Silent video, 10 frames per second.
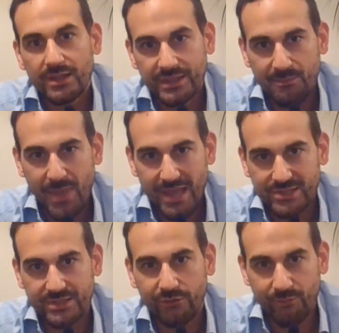the
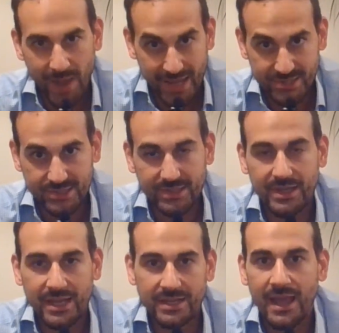best of best
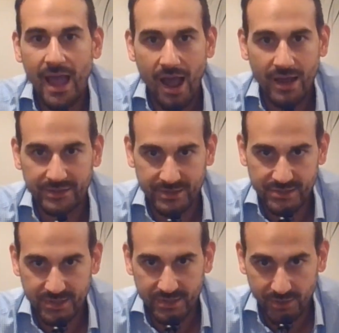in IT
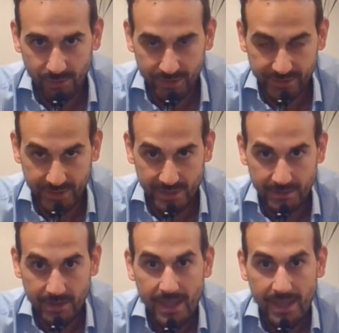security,